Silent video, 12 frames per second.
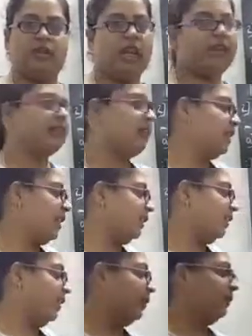And these are
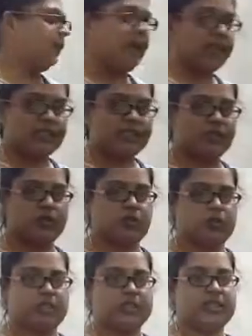the plant tissues
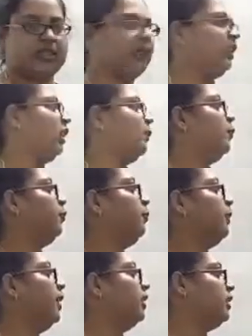only. Second type of
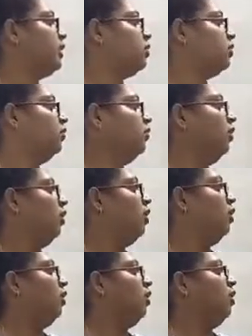plant tissue,
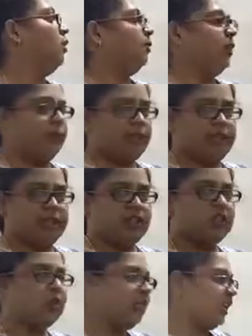permanent
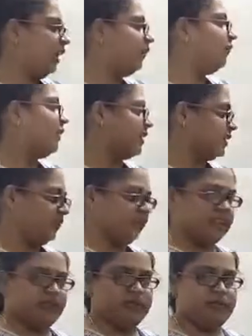tissue. In that first
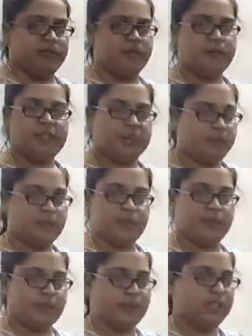one, simple
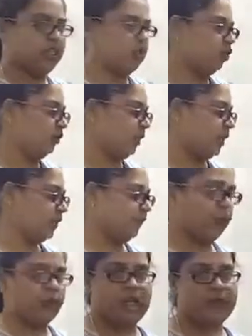permanent tissue, these
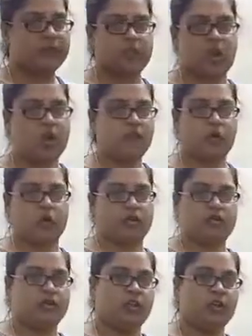4 types you have
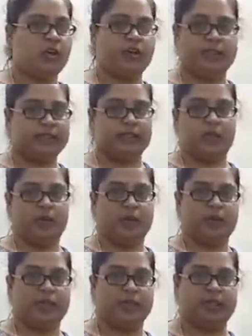learnt now,
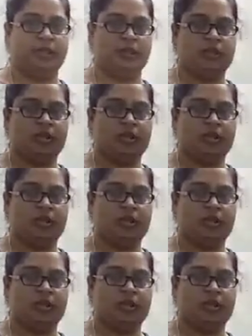up till now.